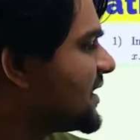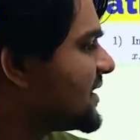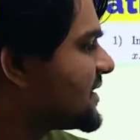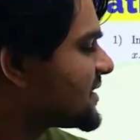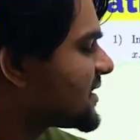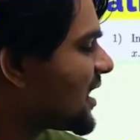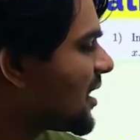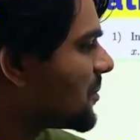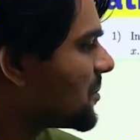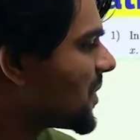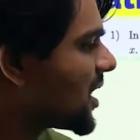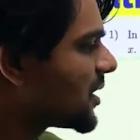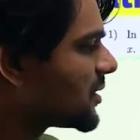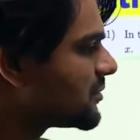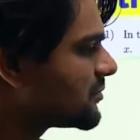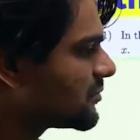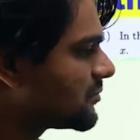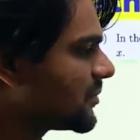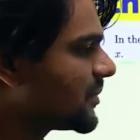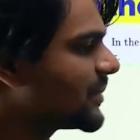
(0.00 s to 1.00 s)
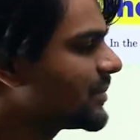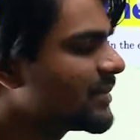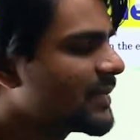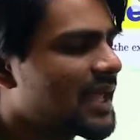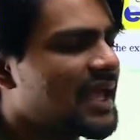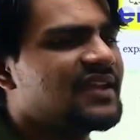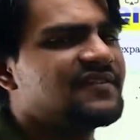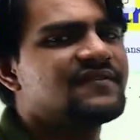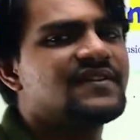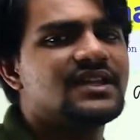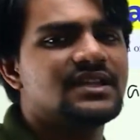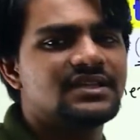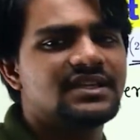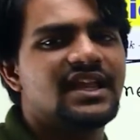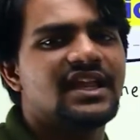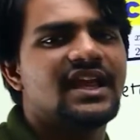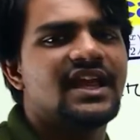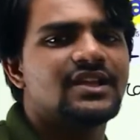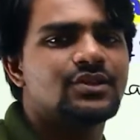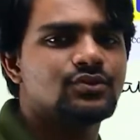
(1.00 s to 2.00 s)
this term, but I felt
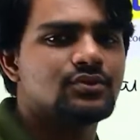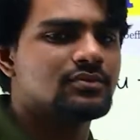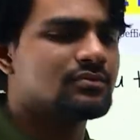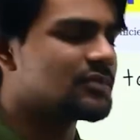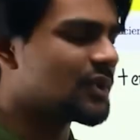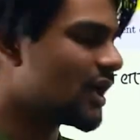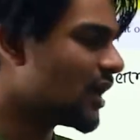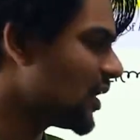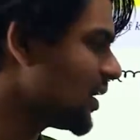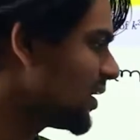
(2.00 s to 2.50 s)
like I should